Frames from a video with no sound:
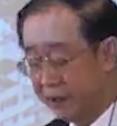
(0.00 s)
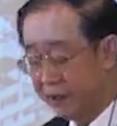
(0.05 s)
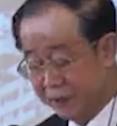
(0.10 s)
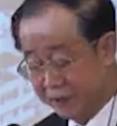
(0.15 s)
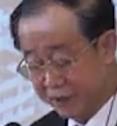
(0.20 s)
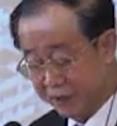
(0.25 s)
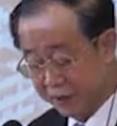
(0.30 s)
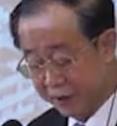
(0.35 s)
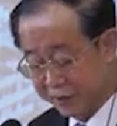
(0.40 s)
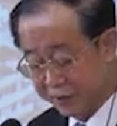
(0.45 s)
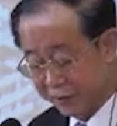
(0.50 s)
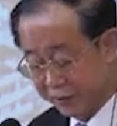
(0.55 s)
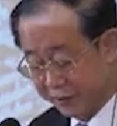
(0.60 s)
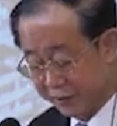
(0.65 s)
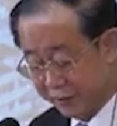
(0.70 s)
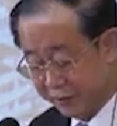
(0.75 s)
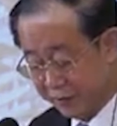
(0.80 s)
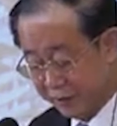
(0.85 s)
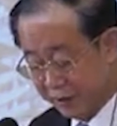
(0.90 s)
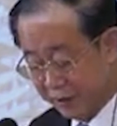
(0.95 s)

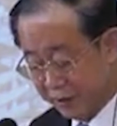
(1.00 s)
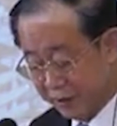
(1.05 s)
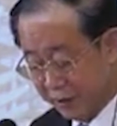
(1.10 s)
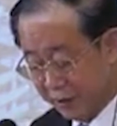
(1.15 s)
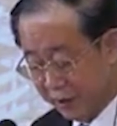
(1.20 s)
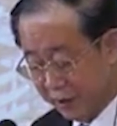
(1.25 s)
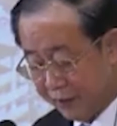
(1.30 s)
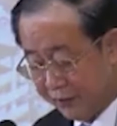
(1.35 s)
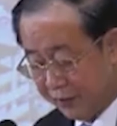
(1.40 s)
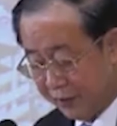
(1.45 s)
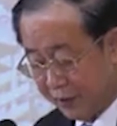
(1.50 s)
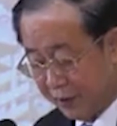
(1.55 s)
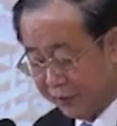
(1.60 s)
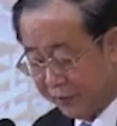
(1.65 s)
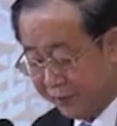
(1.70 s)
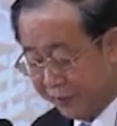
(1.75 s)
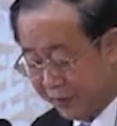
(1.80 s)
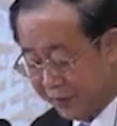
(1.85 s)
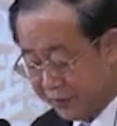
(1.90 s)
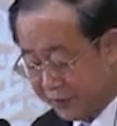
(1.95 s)
discussion of the
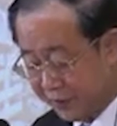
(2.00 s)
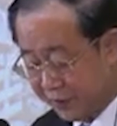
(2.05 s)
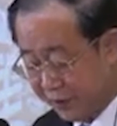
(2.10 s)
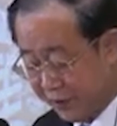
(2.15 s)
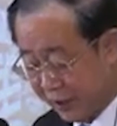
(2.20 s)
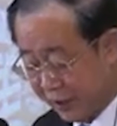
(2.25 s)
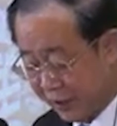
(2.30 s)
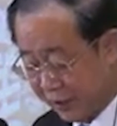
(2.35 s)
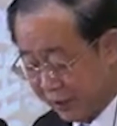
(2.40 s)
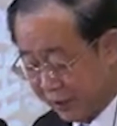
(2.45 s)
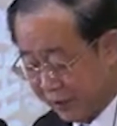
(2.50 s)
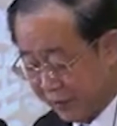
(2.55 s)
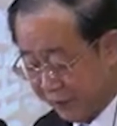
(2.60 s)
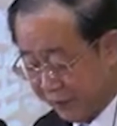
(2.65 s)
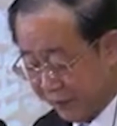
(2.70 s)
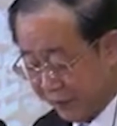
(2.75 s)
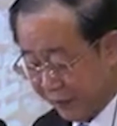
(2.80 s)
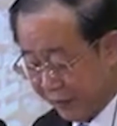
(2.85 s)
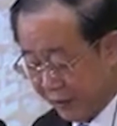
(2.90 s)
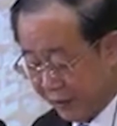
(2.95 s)
conference today
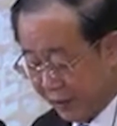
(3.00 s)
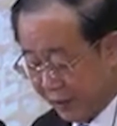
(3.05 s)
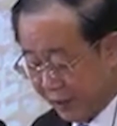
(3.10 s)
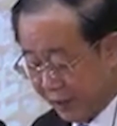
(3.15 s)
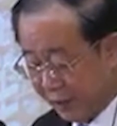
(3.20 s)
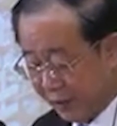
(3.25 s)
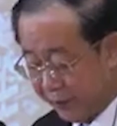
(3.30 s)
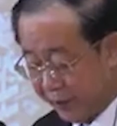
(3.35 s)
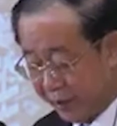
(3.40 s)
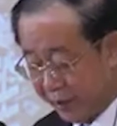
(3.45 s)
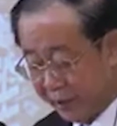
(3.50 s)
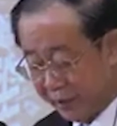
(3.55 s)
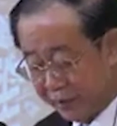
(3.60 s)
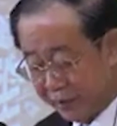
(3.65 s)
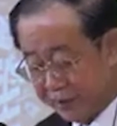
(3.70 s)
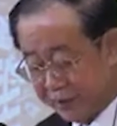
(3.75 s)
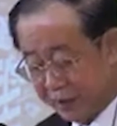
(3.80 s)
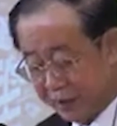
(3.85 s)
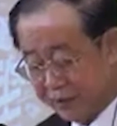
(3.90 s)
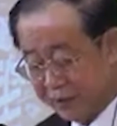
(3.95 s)
and make it
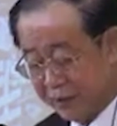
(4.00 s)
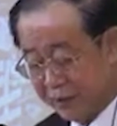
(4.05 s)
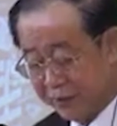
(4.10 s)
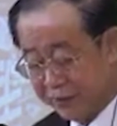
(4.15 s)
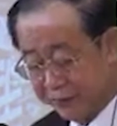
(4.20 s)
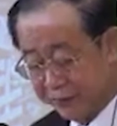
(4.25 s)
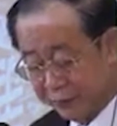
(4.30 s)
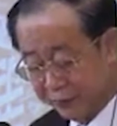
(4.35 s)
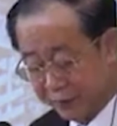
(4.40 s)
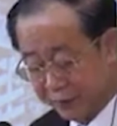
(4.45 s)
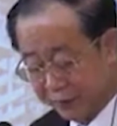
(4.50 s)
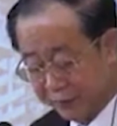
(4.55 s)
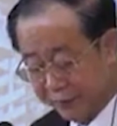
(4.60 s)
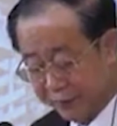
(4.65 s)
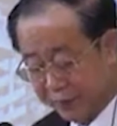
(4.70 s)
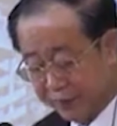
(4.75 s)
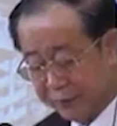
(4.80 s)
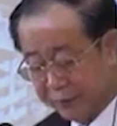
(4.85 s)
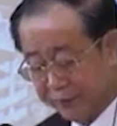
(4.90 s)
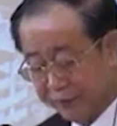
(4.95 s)
a successful
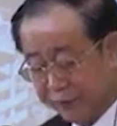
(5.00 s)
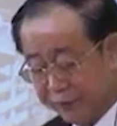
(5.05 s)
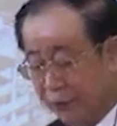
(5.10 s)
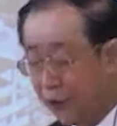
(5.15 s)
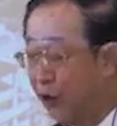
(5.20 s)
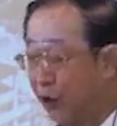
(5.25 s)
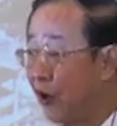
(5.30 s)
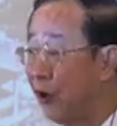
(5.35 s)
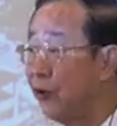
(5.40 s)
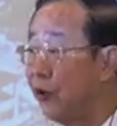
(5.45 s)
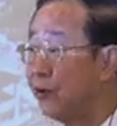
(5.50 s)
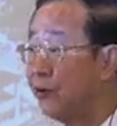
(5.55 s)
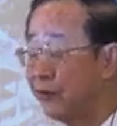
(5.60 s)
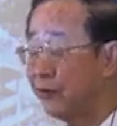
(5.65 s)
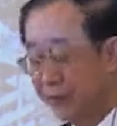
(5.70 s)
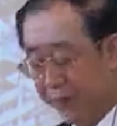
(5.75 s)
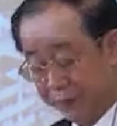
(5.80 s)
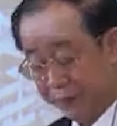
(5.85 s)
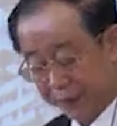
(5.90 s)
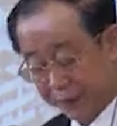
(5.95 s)
event for all.
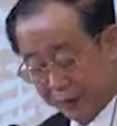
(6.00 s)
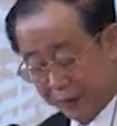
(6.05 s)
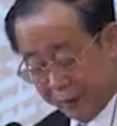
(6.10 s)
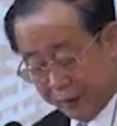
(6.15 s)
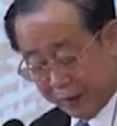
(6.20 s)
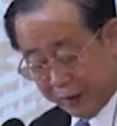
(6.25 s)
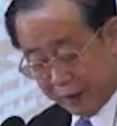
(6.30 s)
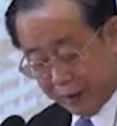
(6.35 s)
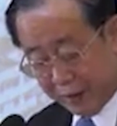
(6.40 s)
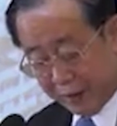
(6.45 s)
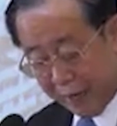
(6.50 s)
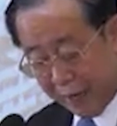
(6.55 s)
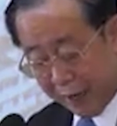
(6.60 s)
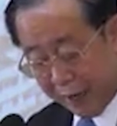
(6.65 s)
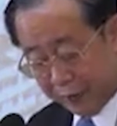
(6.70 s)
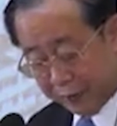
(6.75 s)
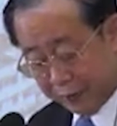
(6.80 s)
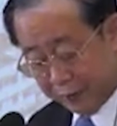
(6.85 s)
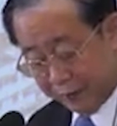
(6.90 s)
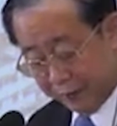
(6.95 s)

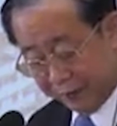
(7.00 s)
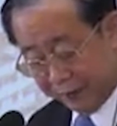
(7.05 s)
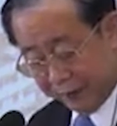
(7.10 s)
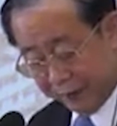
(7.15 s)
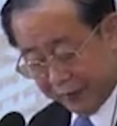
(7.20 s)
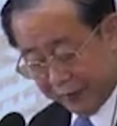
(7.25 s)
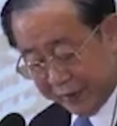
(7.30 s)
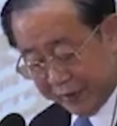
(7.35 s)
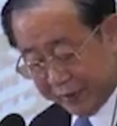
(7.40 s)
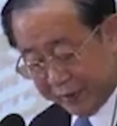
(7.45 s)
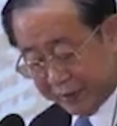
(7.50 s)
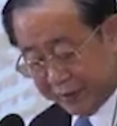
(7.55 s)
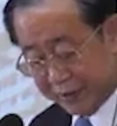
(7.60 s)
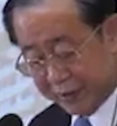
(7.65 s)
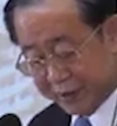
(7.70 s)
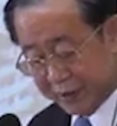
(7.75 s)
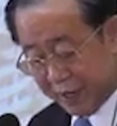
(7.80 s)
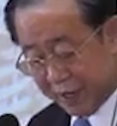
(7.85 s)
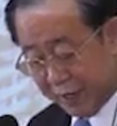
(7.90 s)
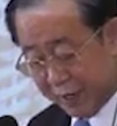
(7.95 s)
Now, it
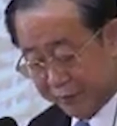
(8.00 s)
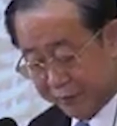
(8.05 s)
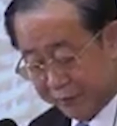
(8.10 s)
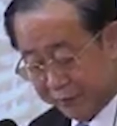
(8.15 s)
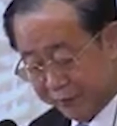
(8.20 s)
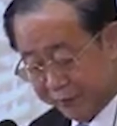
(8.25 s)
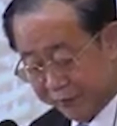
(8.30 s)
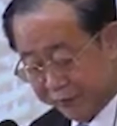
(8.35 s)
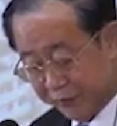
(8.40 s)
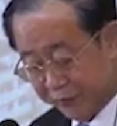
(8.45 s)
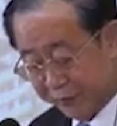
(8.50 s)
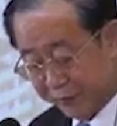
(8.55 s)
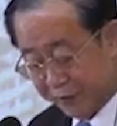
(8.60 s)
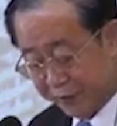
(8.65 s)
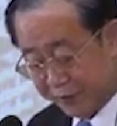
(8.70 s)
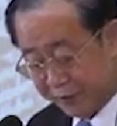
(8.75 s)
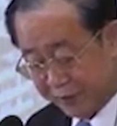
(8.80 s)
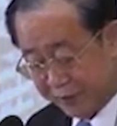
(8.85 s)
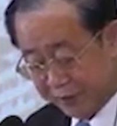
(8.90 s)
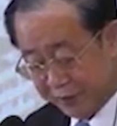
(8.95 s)
is time for
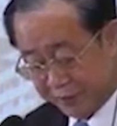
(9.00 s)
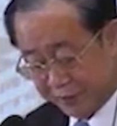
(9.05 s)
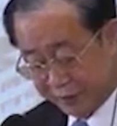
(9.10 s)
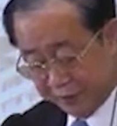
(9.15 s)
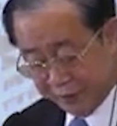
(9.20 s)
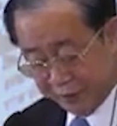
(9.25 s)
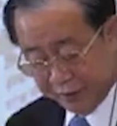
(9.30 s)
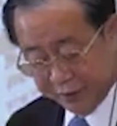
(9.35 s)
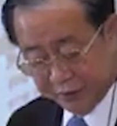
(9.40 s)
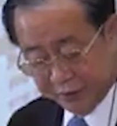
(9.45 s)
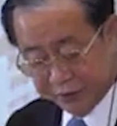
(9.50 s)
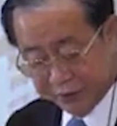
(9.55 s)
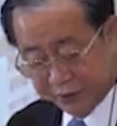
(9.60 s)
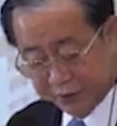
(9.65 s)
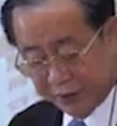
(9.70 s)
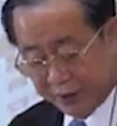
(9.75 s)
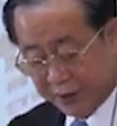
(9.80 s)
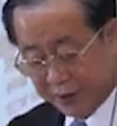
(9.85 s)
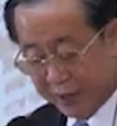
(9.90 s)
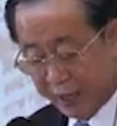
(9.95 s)
me to
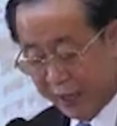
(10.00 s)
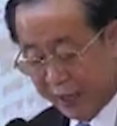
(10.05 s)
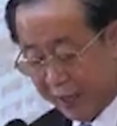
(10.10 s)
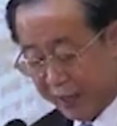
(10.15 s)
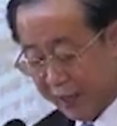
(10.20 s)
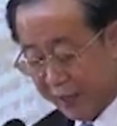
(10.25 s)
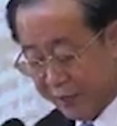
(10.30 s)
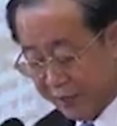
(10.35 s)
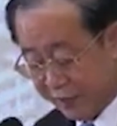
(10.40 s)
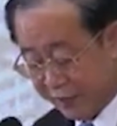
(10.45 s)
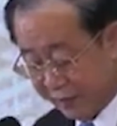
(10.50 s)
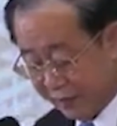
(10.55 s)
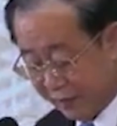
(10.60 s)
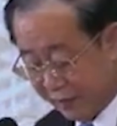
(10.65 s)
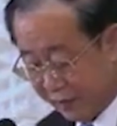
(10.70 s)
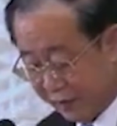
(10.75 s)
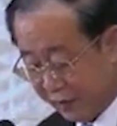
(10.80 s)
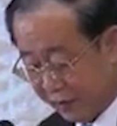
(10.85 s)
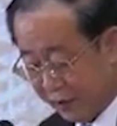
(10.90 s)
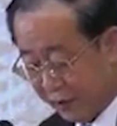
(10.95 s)
declare
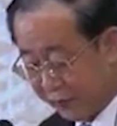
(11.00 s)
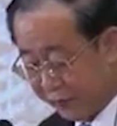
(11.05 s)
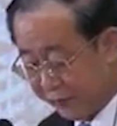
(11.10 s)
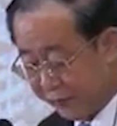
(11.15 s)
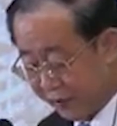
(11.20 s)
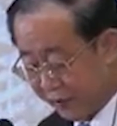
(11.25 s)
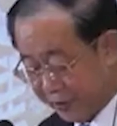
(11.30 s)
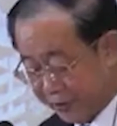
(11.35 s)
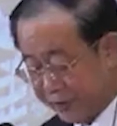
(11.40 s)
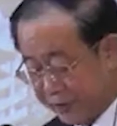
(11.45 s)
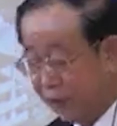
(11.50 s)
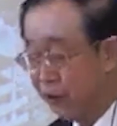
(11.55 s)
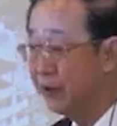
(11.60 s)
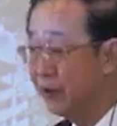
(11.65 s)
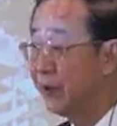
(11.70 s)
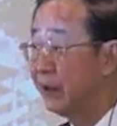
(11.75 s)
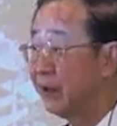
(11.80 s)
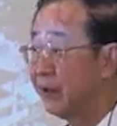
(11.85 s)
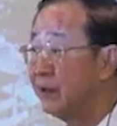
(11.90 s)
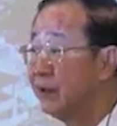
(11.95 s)
the conference
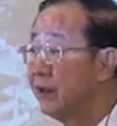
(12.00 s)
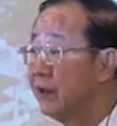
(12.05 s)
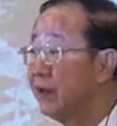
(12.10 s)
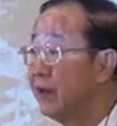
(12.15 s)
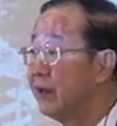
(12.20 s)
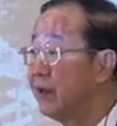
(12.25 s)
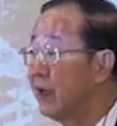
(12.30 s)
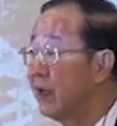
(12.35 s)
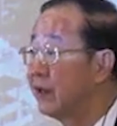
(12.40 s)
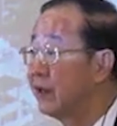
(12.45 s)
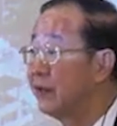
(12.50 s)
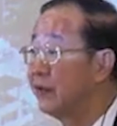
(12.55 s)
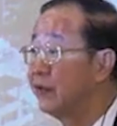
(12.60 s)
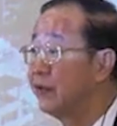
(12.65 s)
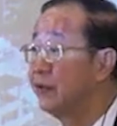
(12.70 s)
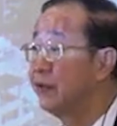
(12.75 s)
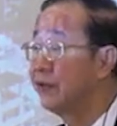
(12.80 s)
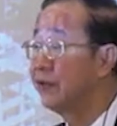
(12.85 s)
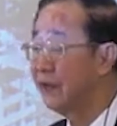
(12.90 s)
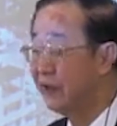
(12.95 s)
open. Thank
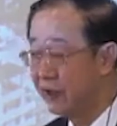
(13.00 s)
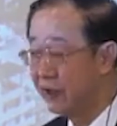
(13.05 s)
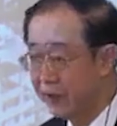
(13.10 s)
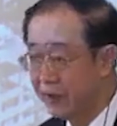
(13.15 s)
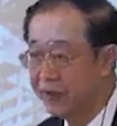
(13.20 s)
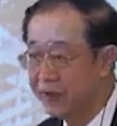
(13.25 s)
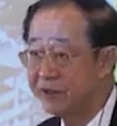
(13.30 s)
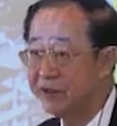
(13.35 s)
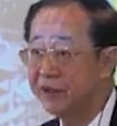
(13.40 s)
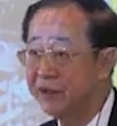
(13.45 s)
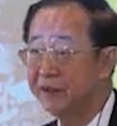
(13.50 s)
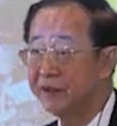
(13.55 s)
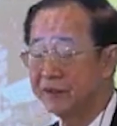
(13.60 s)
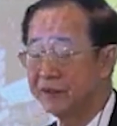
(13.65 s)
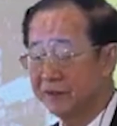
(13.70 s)
you very much.